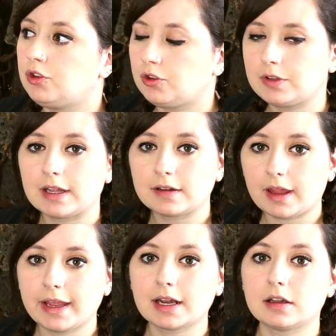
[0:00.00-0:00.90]
do tend to
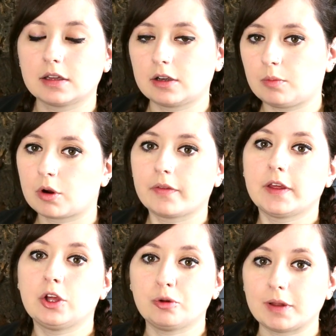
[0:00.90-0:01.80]
like it a little more on the
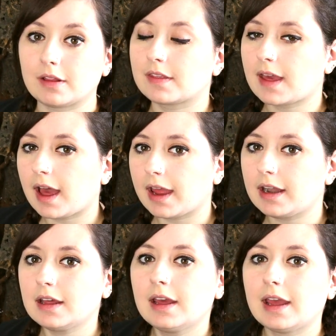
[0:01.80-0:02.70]
humid
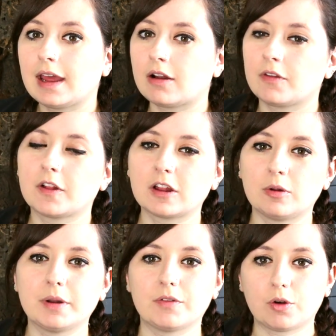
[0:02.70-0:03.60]
side and on the
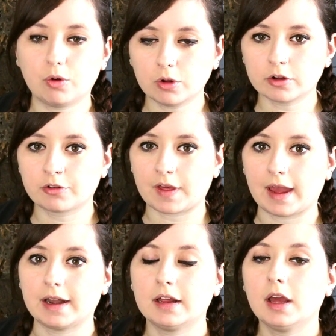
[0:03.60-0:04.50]
little bit of a cooler
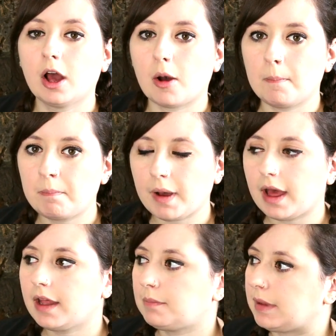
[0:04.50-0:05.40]
side.
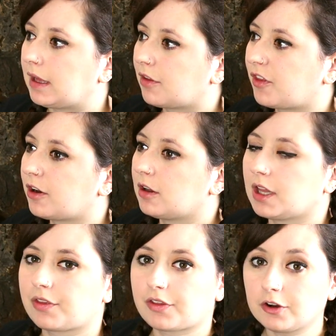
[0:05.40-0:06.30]
But because they're a
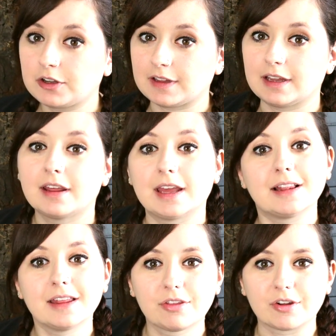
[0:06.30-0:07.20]
lacertid, a
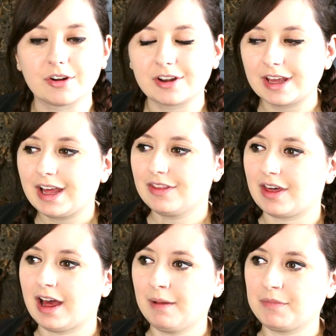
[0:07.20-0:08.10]
lizard,
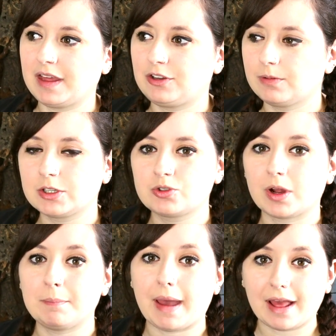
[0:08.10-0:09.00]
um, they do
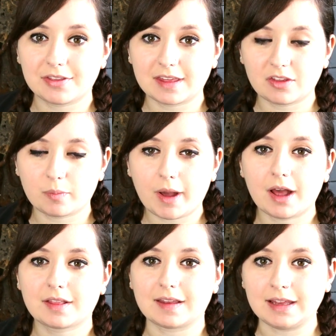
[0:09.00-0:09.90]
enjoy basking
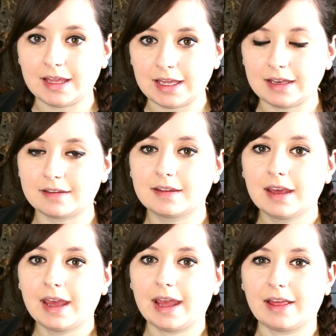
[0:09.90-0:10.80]
spots and heat
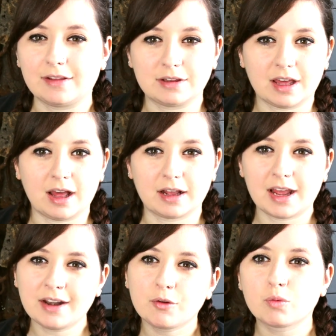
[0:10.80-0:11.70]
and uh,
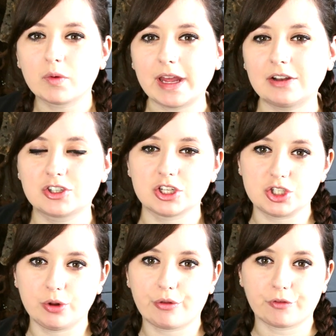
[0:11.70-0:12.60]
kind of a range to
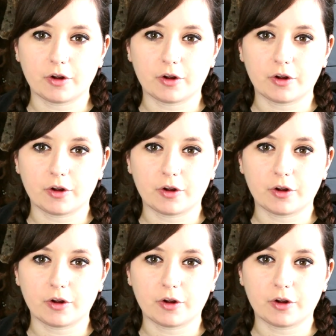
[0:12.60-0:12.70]
choose